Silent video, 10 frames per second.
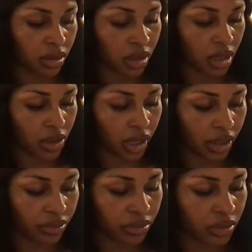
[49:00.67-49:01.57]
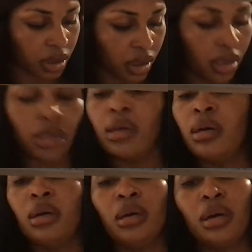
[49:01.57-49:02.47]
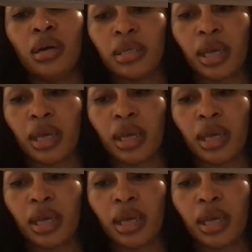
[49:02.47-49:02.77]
Okay. Yeah,